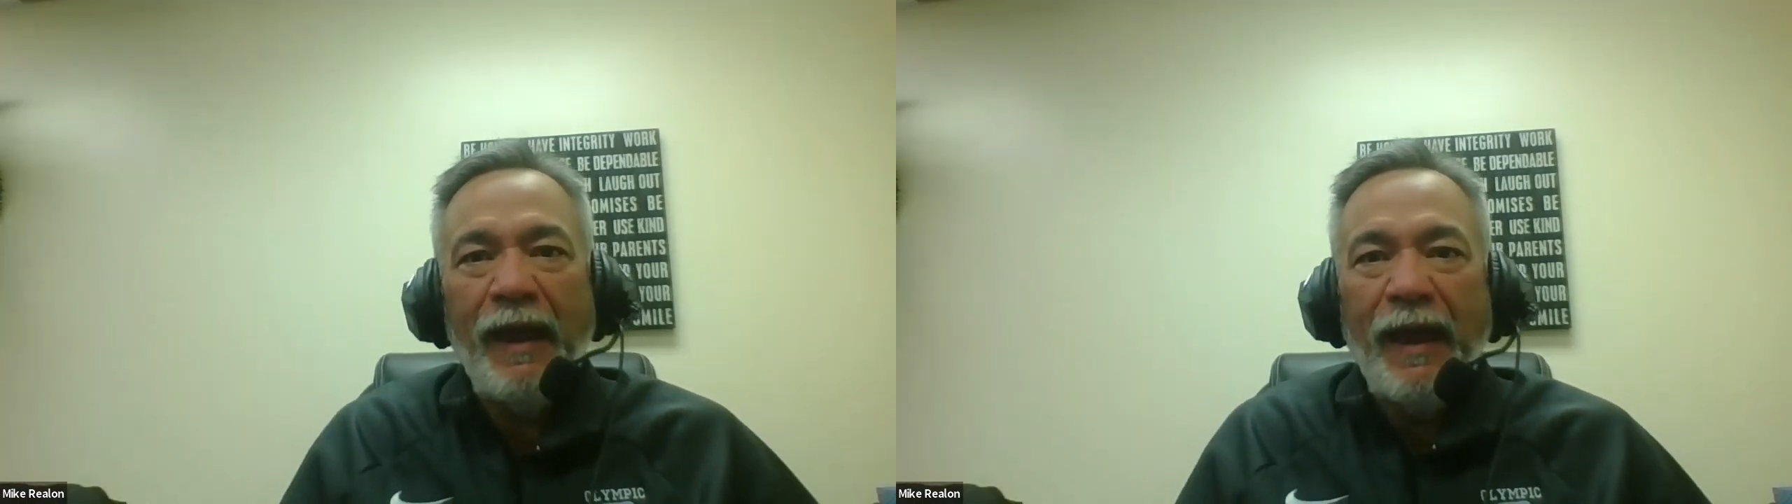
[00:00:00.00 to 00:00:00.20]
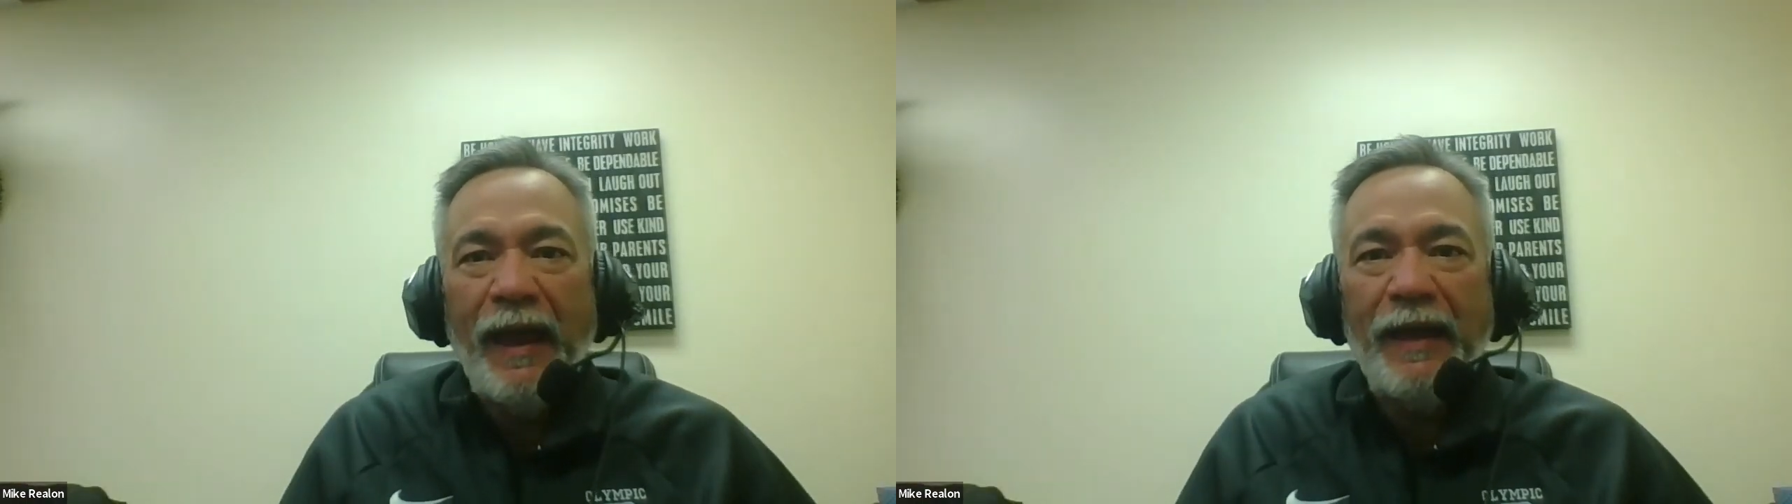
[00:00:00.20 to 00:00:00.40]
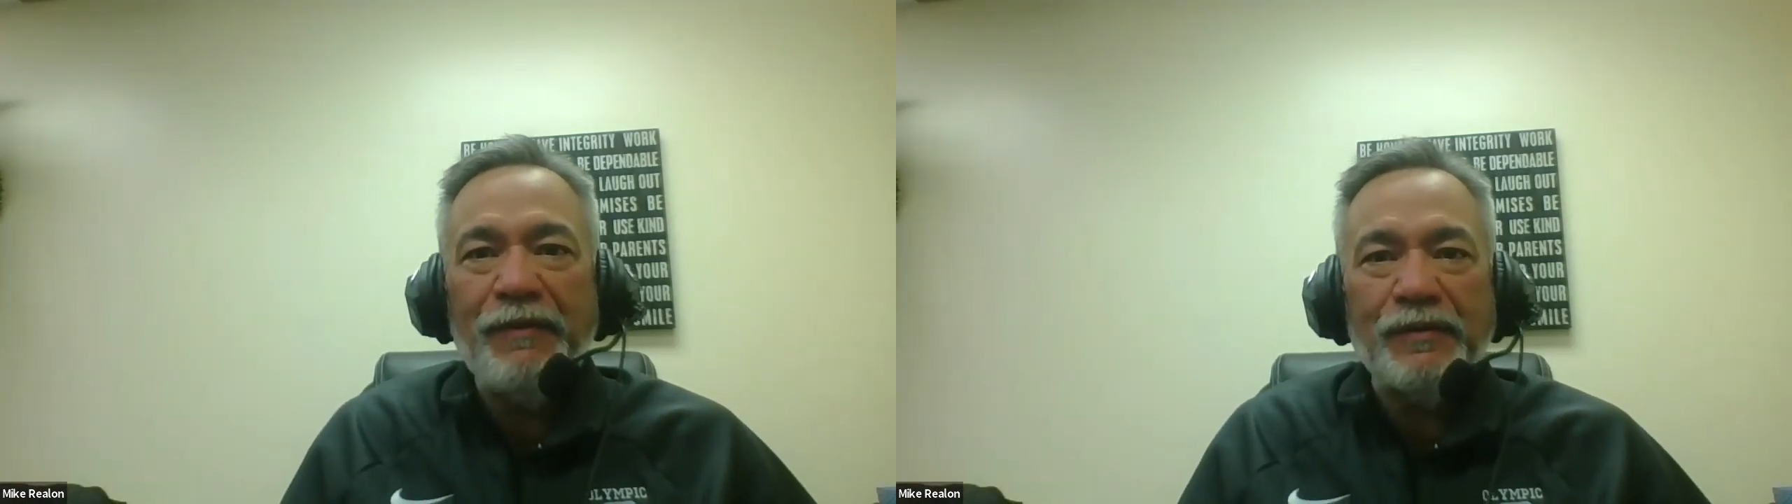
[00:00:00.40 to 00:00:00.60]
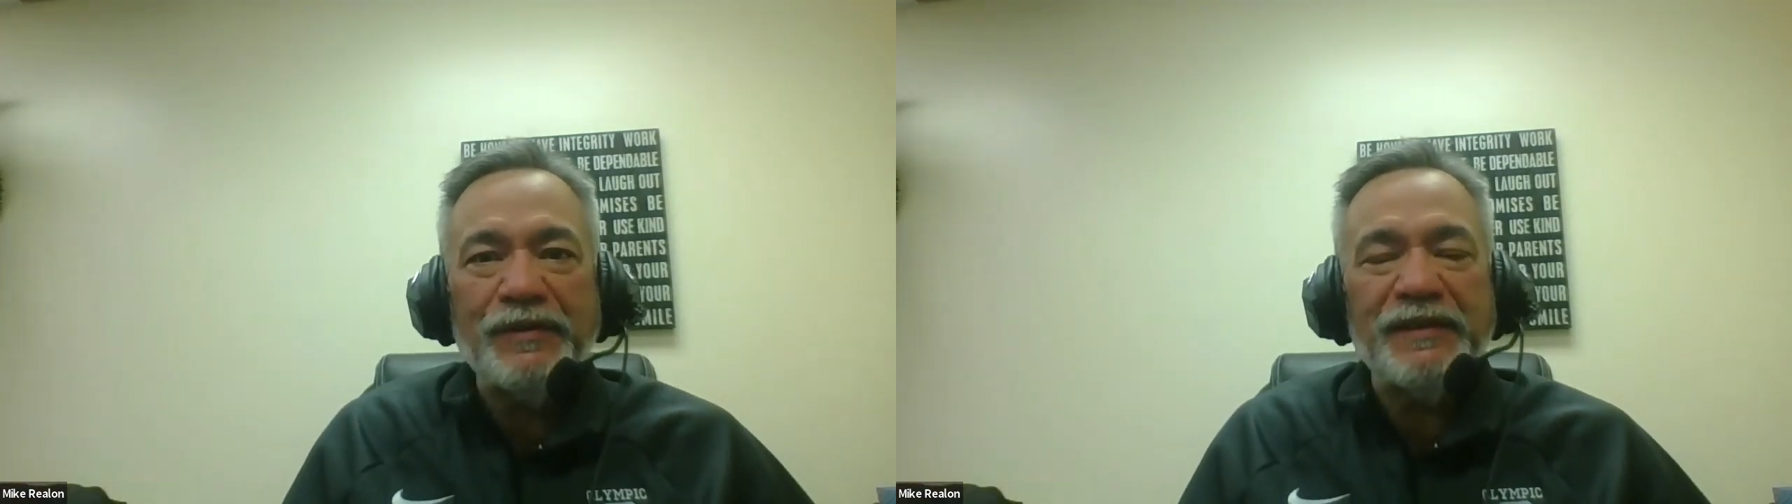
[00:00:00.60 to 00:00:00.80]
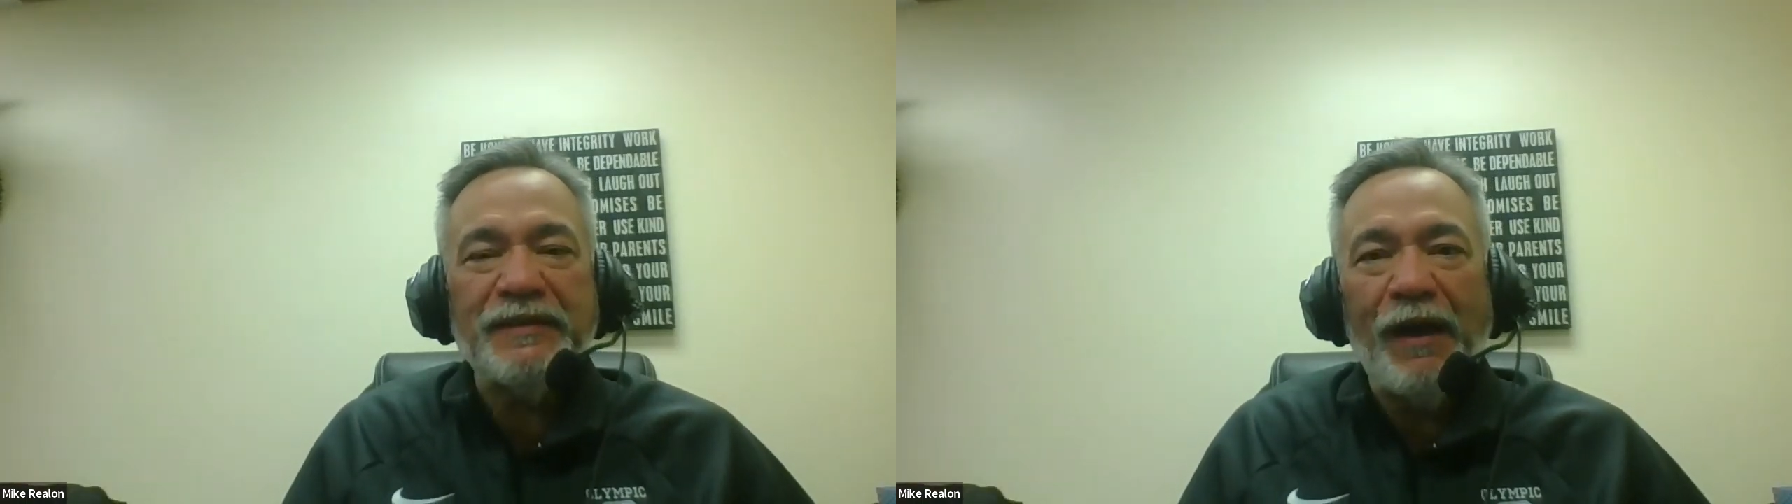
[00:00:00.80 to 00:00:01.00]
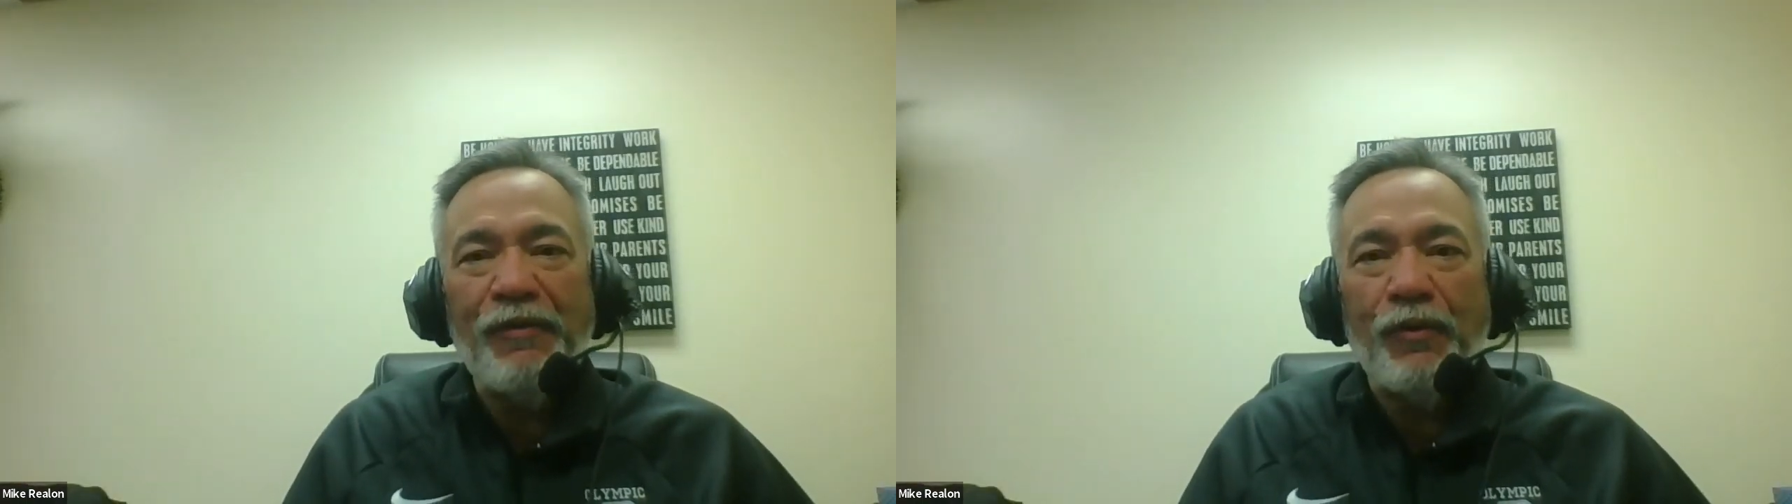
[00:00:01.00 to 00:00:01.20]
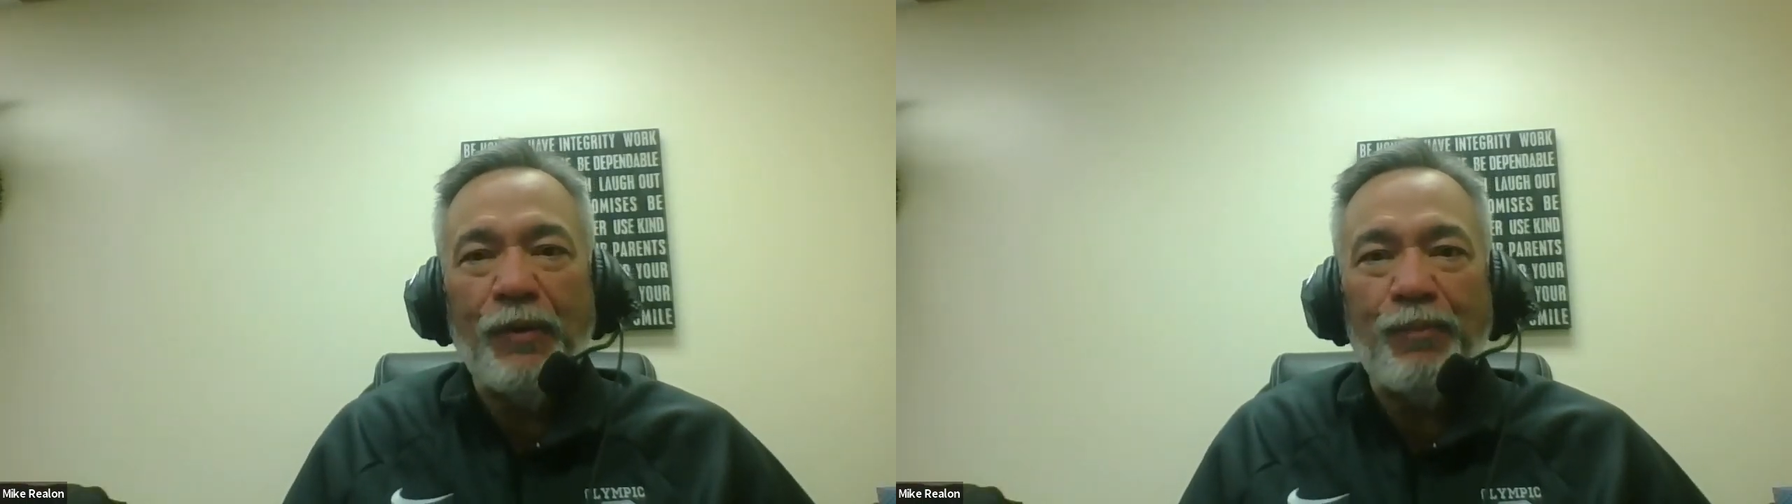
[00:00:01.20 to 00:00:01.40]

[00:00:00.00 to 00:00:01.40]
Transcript: hey, there's this other